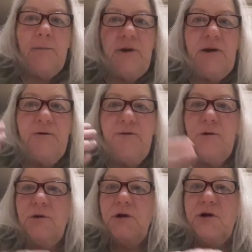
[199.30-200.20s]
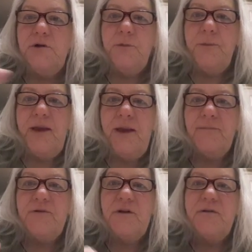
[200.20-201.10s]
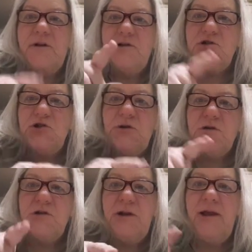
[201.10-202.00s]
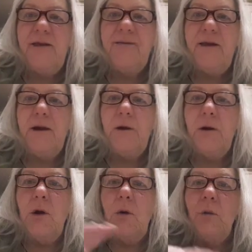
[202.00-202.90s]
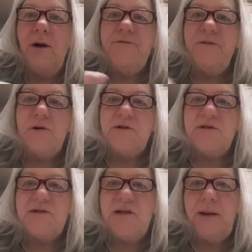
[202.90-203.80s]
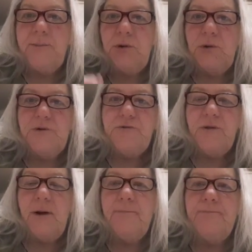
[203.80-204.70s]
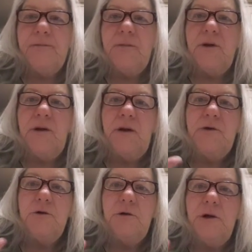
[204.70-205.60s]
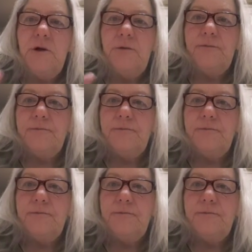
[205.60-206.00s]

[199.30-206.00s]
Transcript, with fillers: but if you look at your pamphlet, it's usually in there what verses they pulled from in your little,